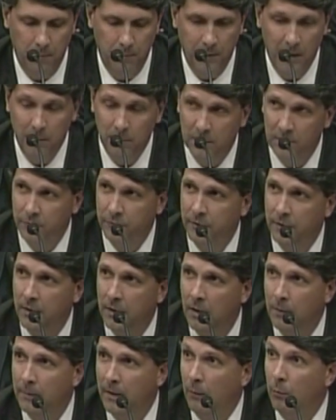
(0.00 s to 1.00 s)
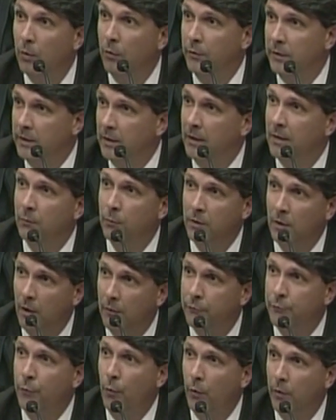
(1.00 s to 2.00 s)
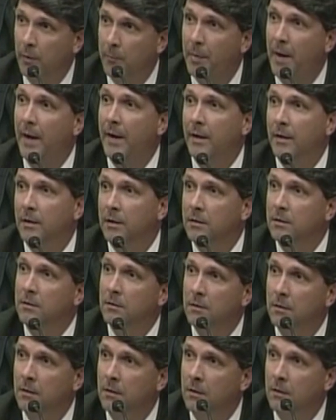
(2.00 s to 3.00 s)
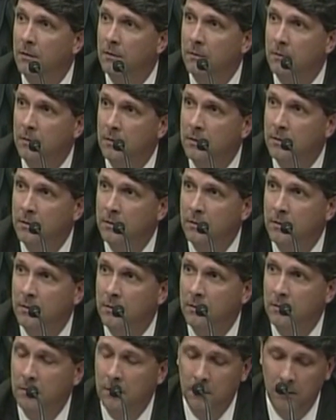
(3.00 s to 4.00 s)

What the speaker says: That being said, I mean, I will reiterate we are for the pilot again,